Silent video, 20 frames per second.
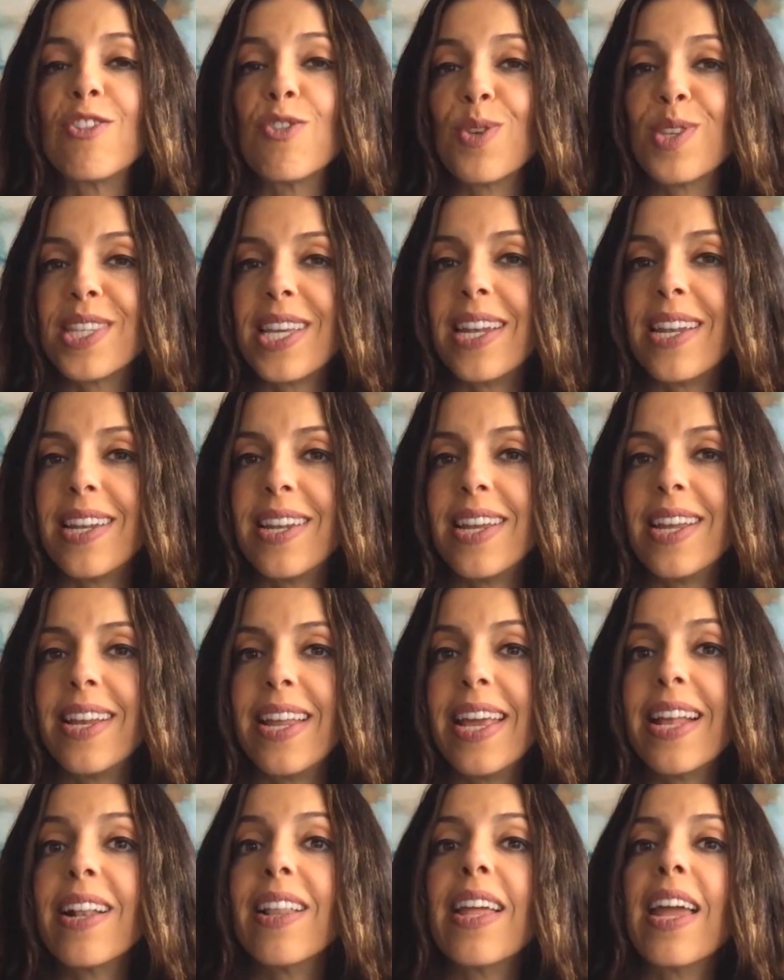As you said,
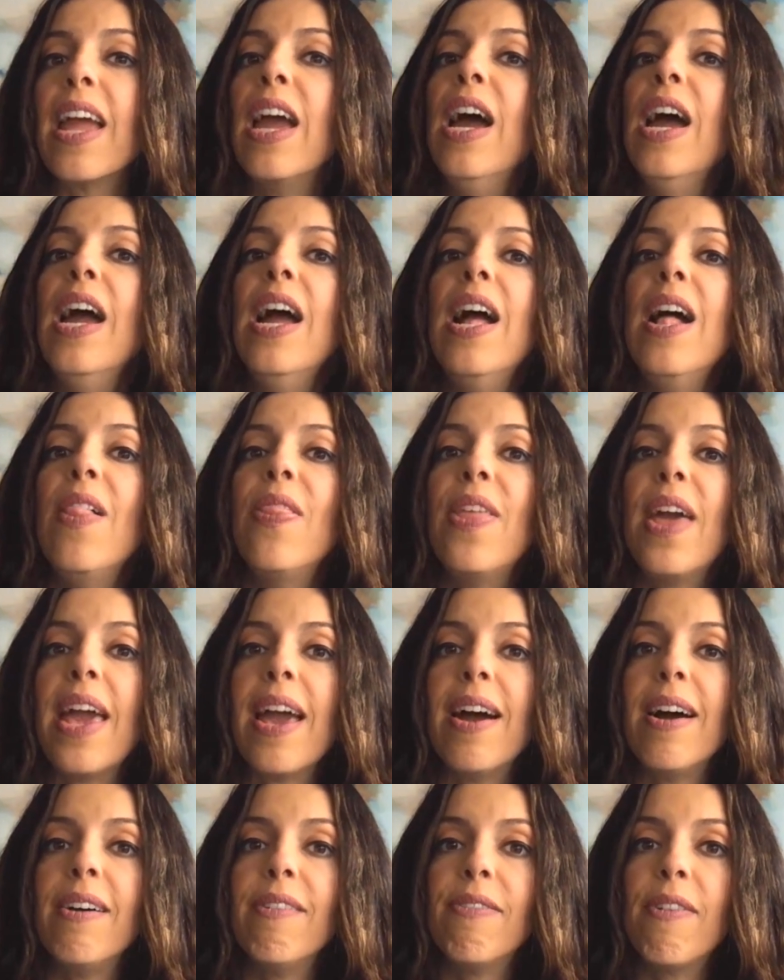in Italy, they
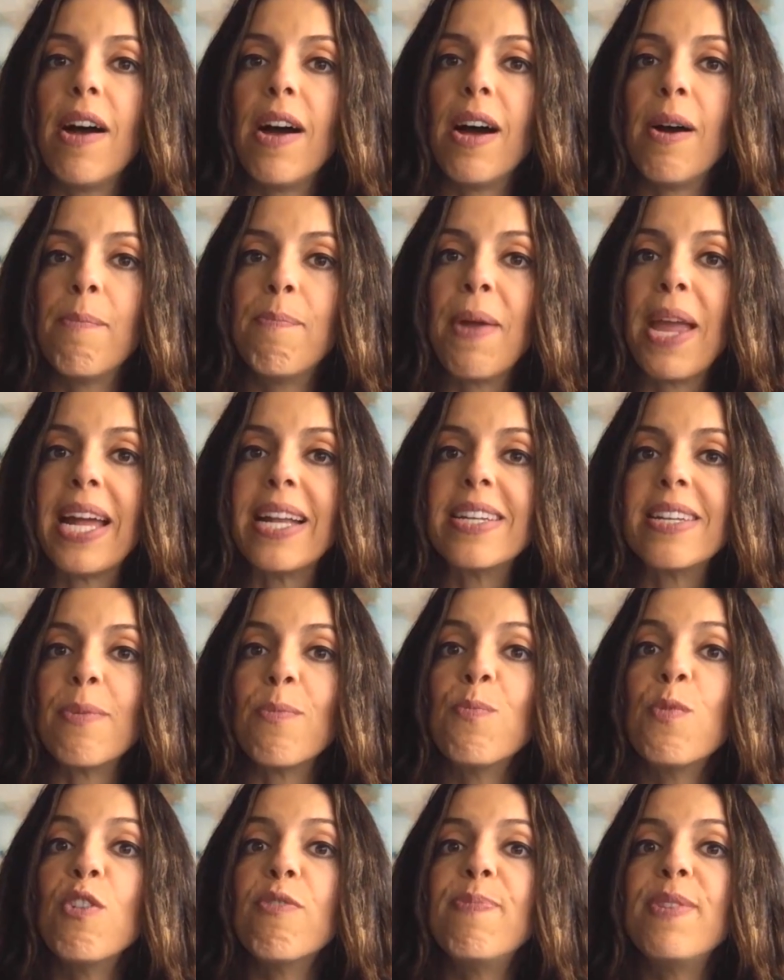have
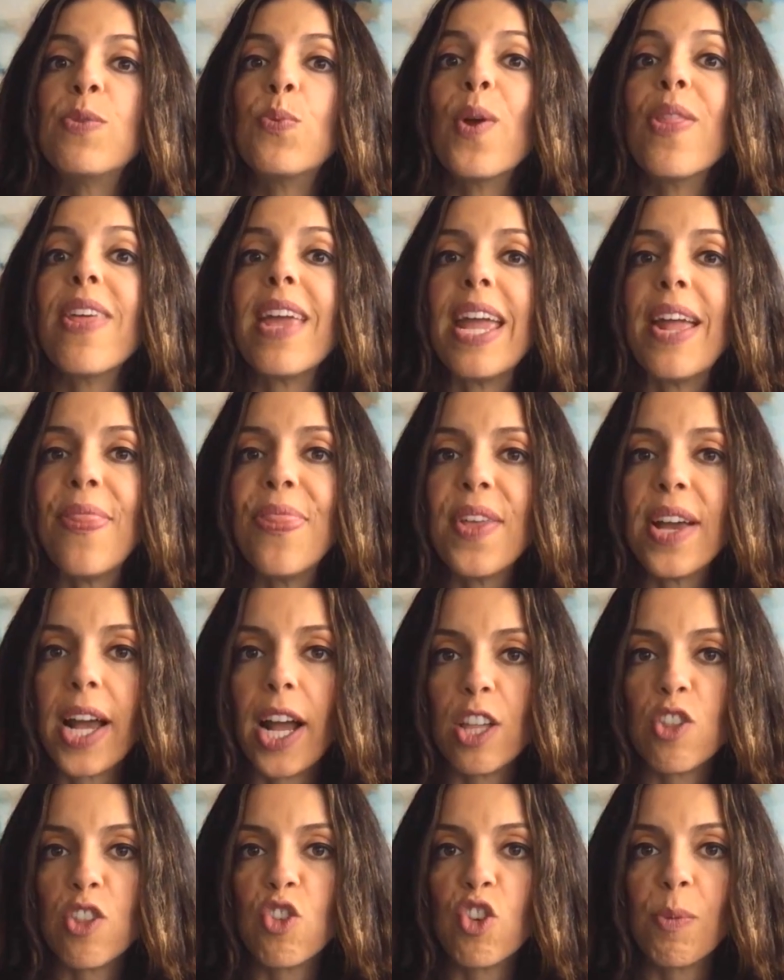banned movement within the
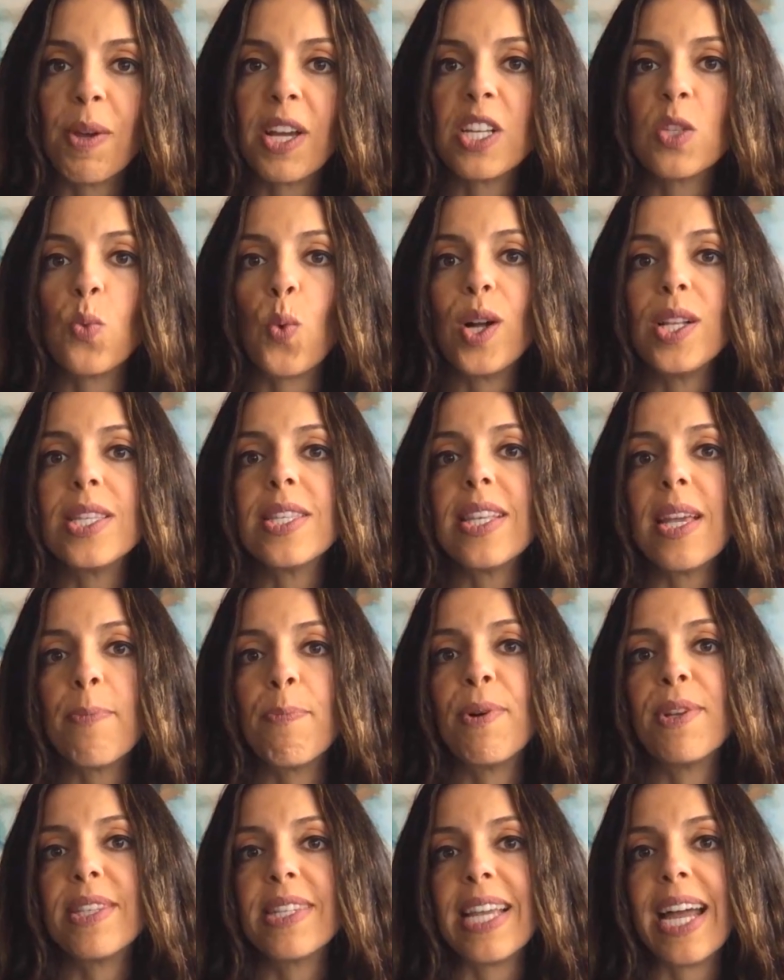country, because once they
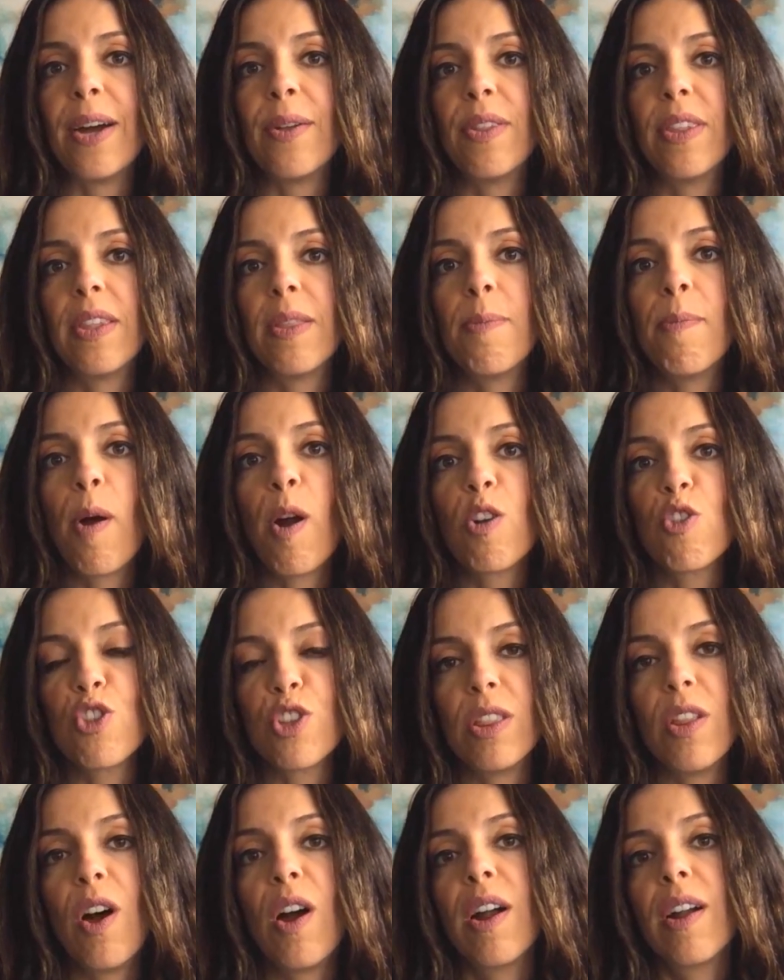put down
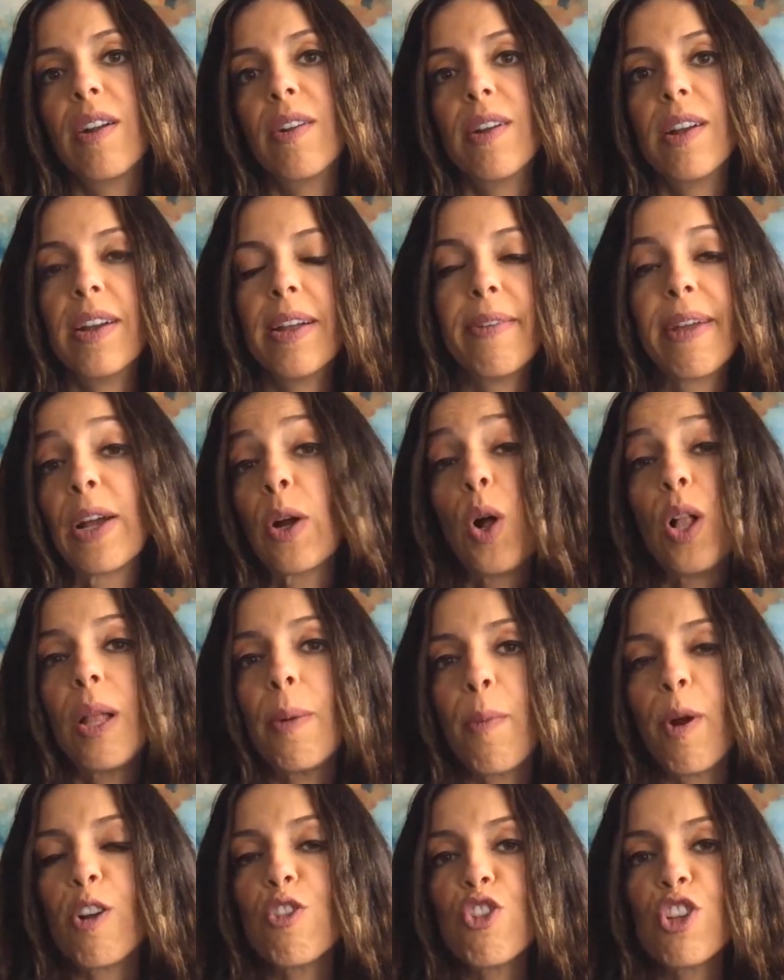martial law, or I
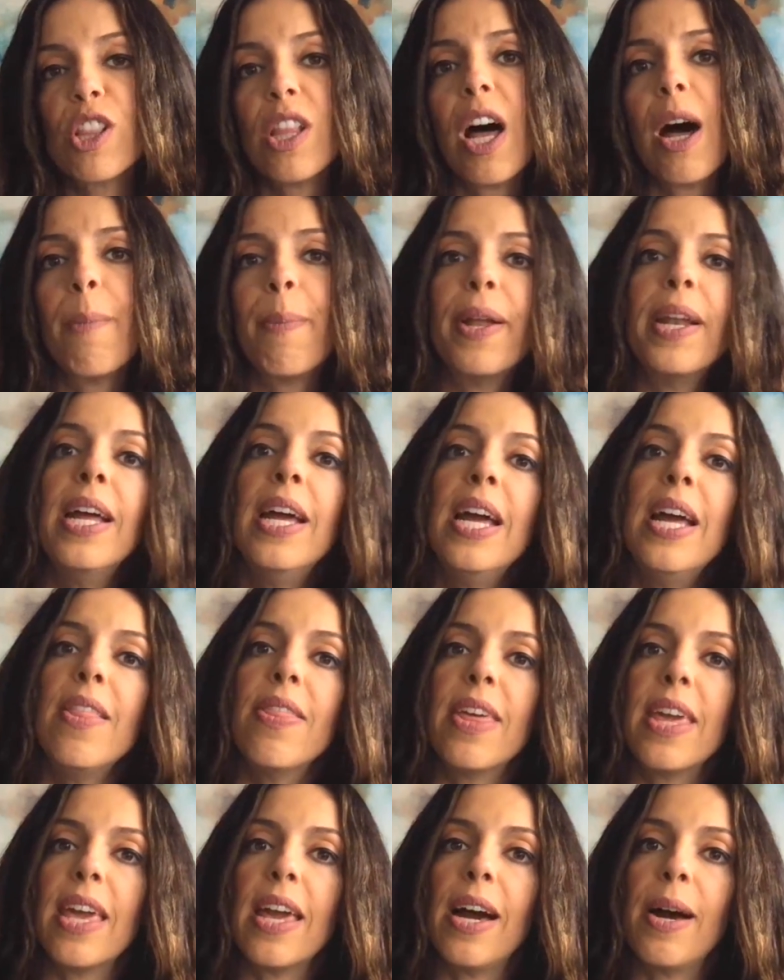call it martial law, but
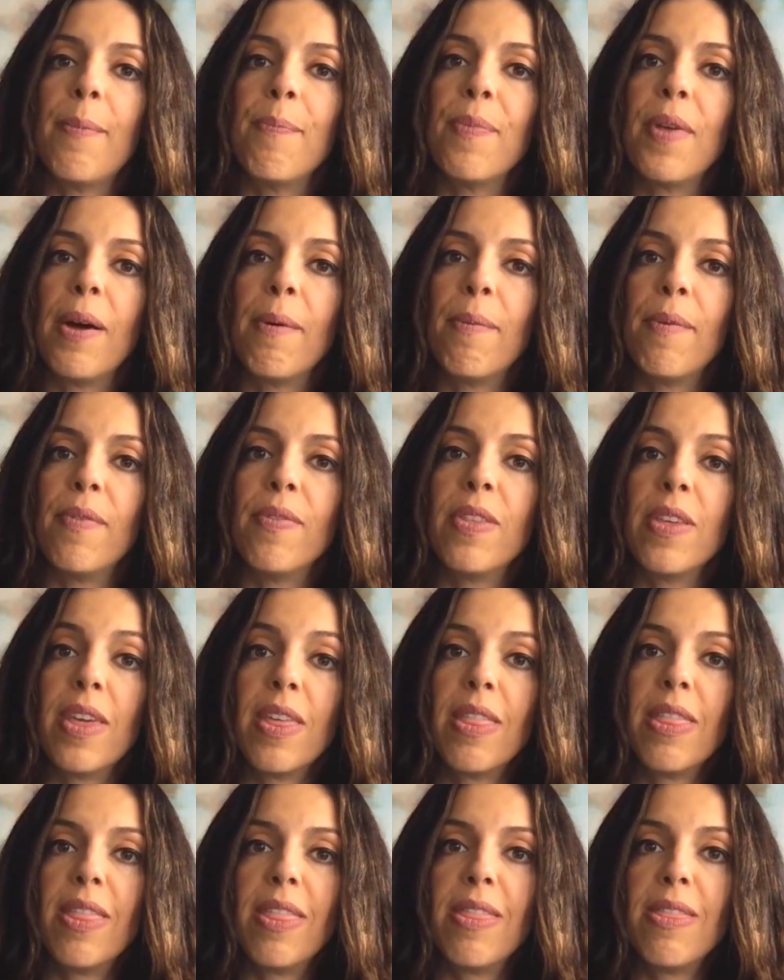
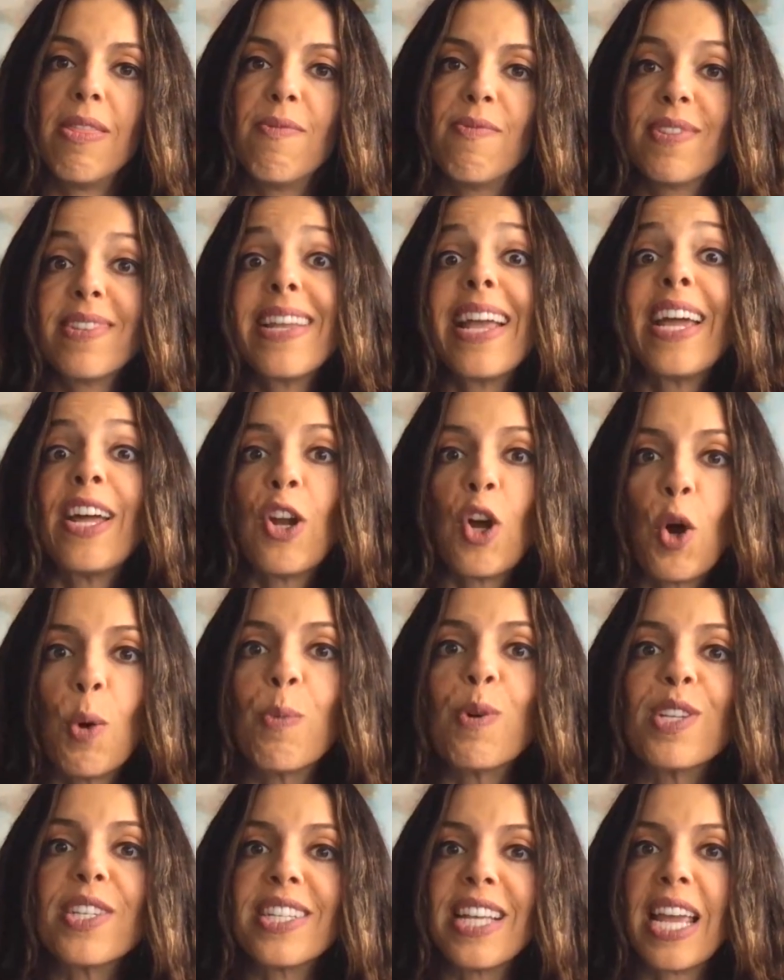the stay at
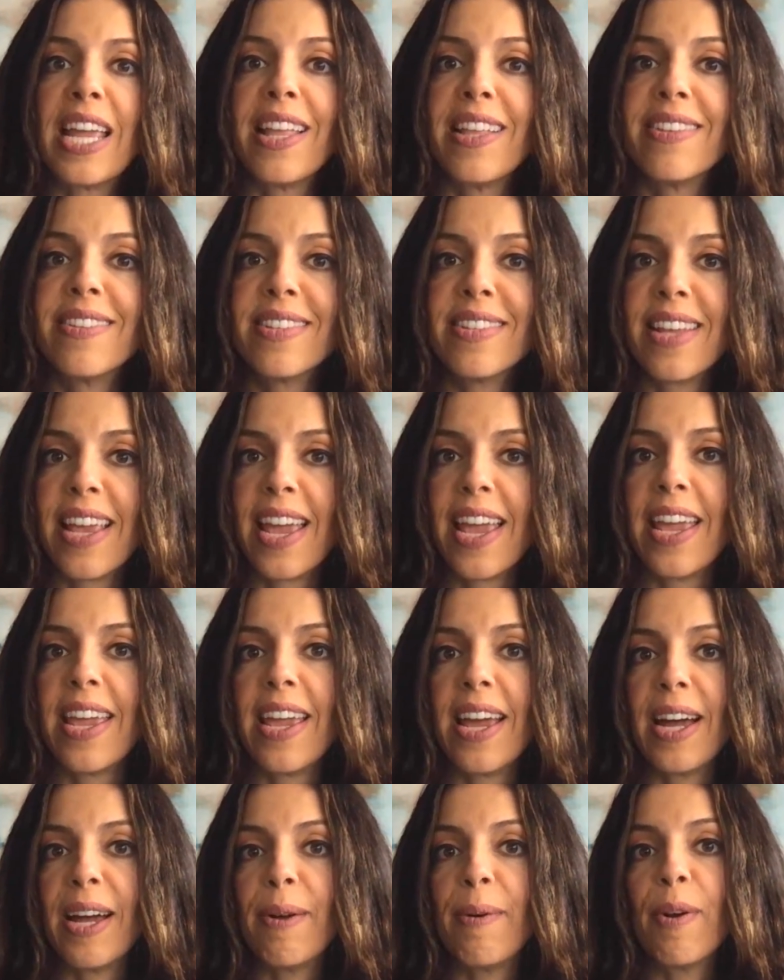home or
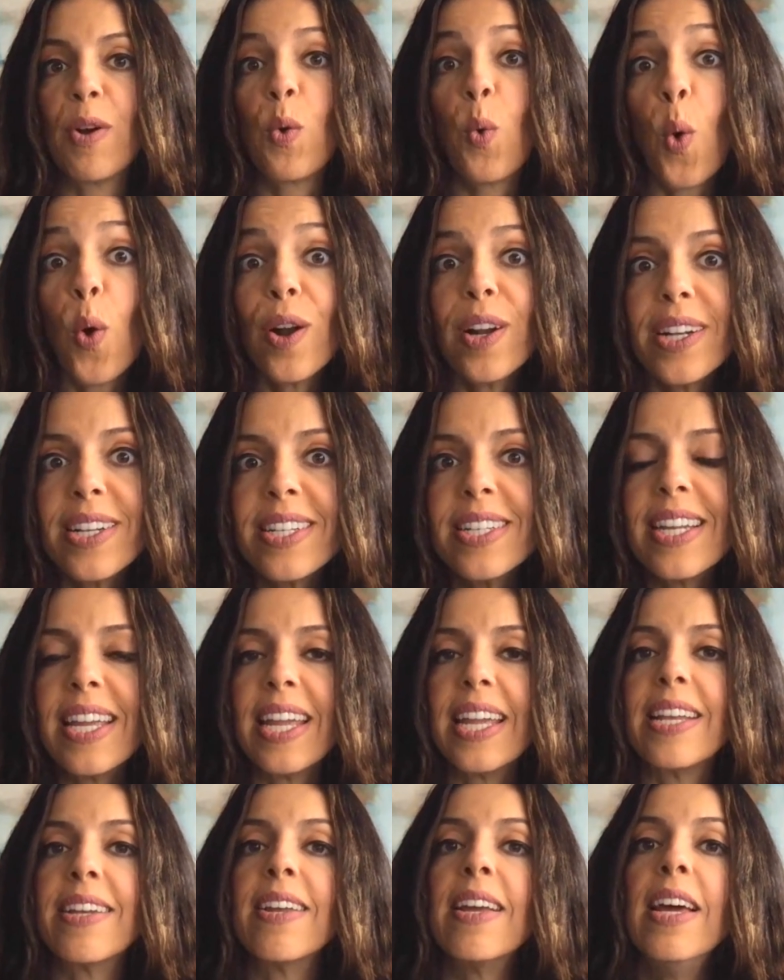stay
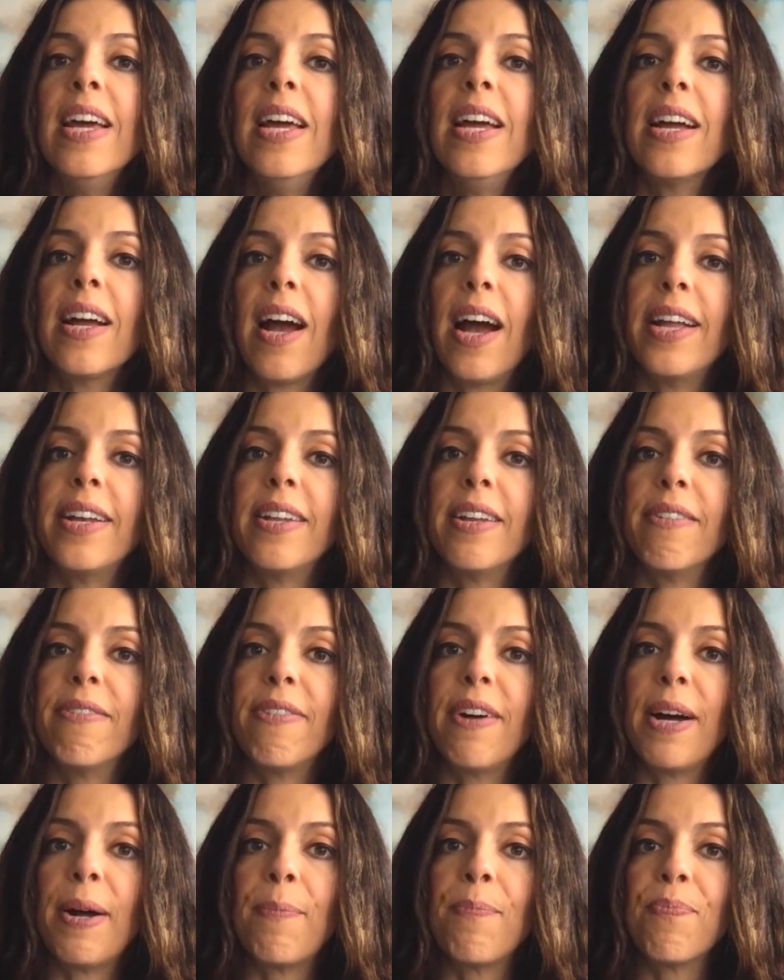quarantined kind
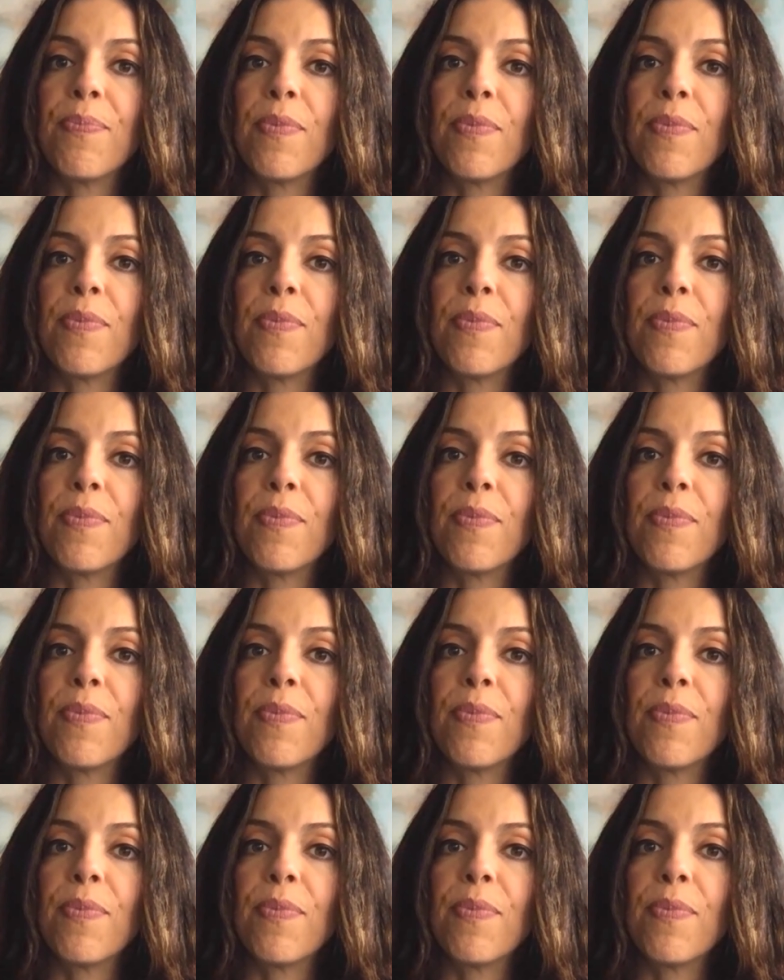of